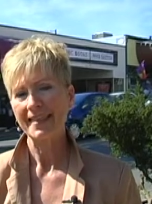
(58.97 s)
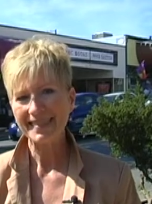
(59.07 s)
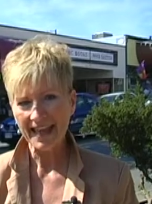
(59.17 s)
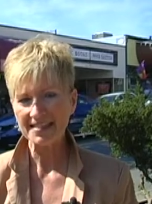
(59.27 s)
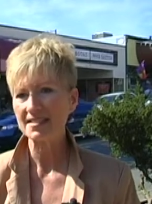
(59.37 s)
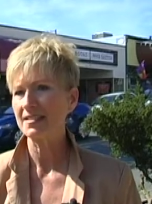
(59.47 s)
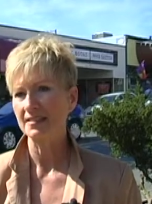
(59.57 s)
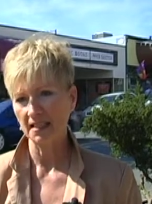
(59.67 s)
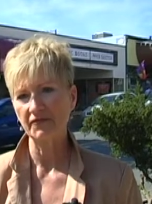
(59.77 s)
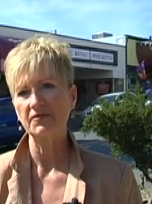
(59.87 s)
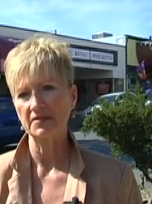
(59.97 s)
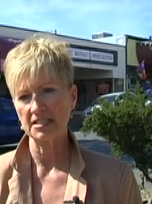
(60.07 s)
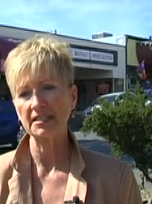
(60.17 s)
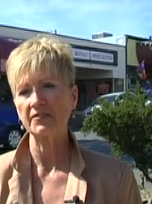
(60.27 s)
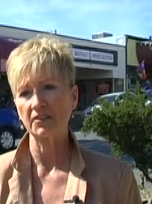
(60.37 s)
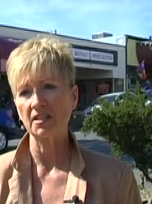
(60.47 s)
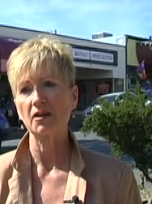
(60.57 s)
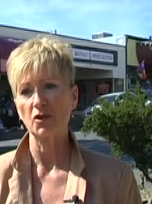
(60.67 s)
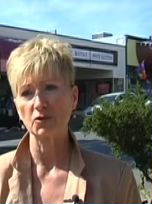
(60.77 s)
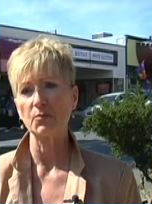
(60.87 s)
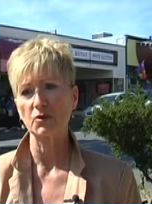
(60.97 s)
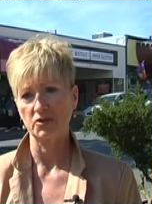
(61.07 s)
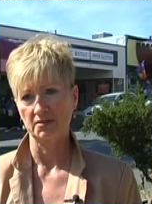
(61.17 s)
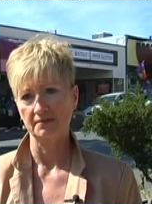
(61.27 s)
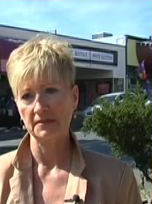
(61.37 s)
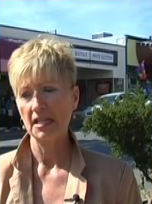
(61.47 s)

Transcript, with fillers: That's a significant contribution